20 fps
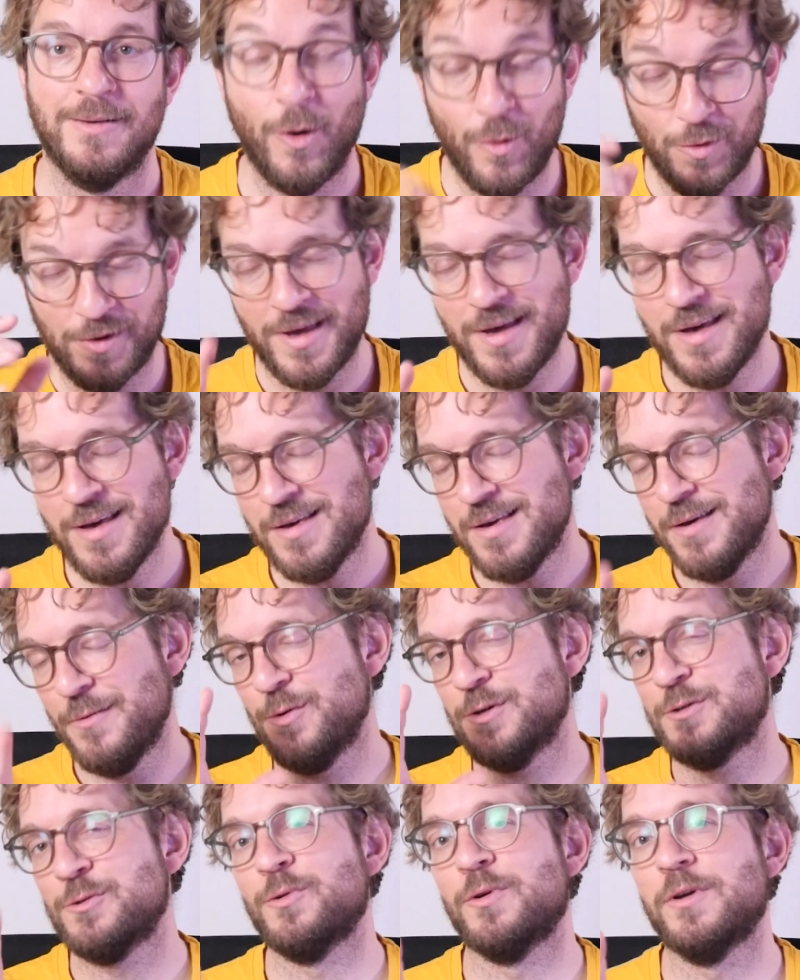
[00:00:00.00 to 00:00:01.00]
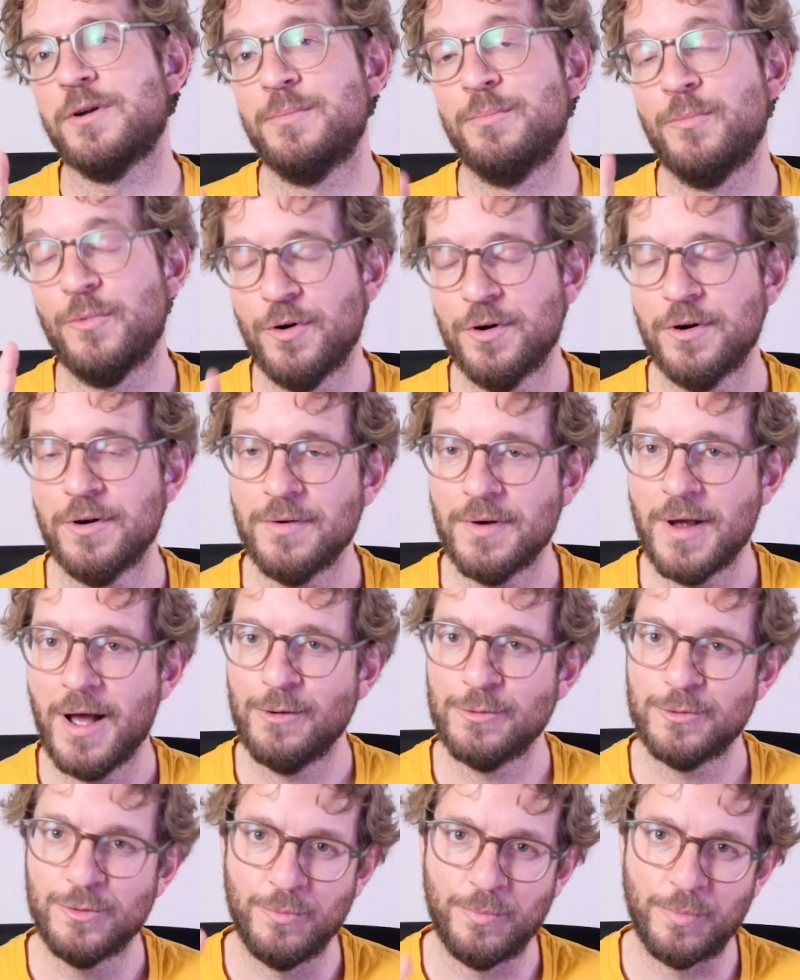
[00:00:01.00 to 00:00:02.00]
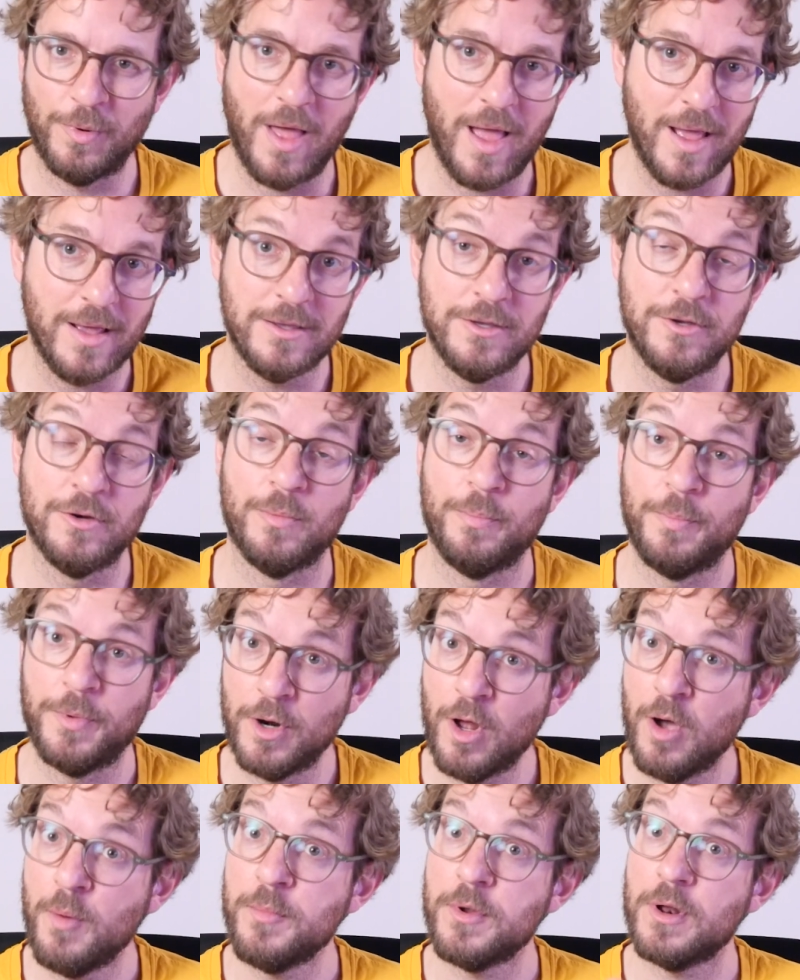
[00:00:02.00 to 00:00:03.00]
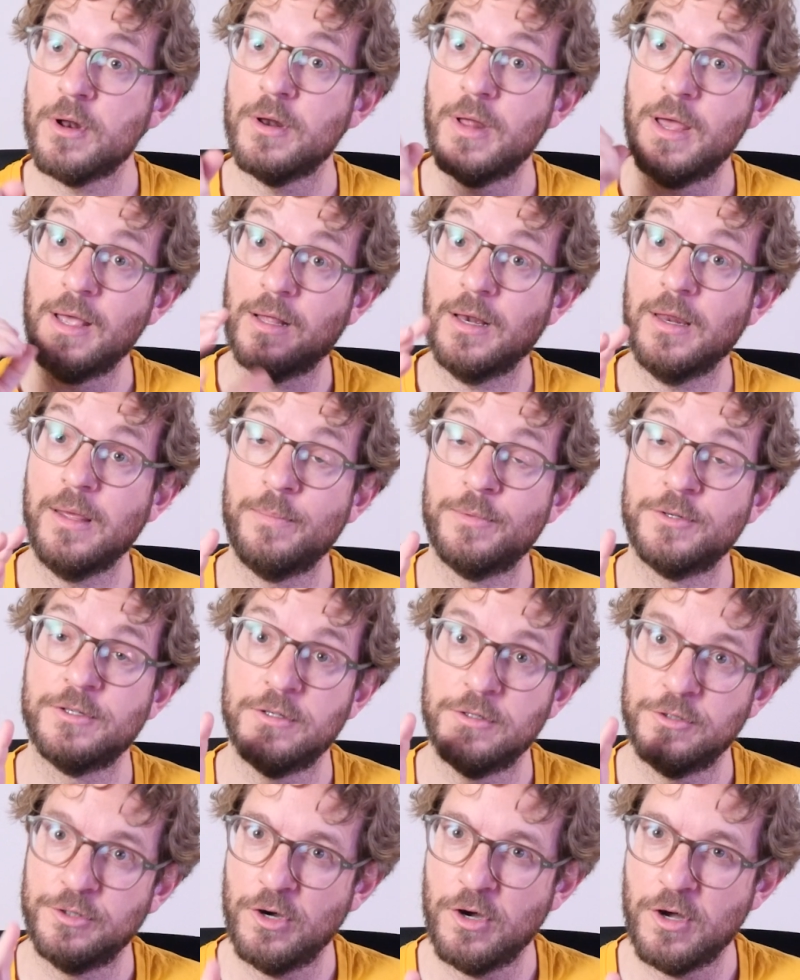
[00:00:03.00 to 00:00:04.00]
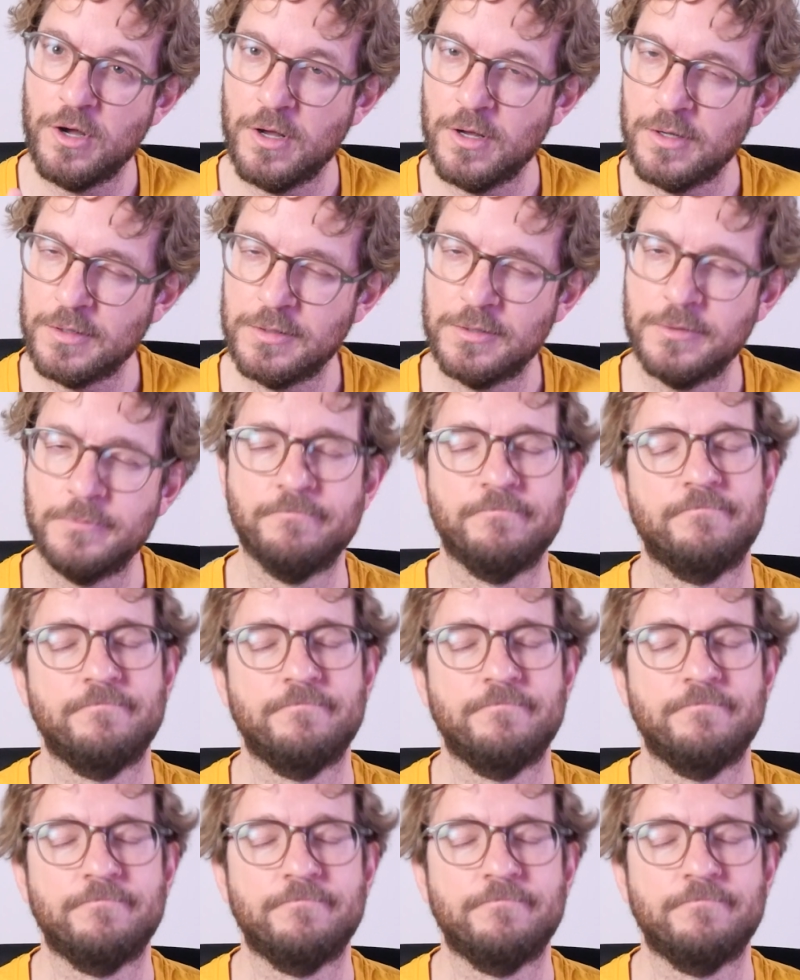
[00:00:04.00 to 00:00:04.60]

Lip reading: Okay, if you wish to learn more on how to plan your penumbral eclipse shot,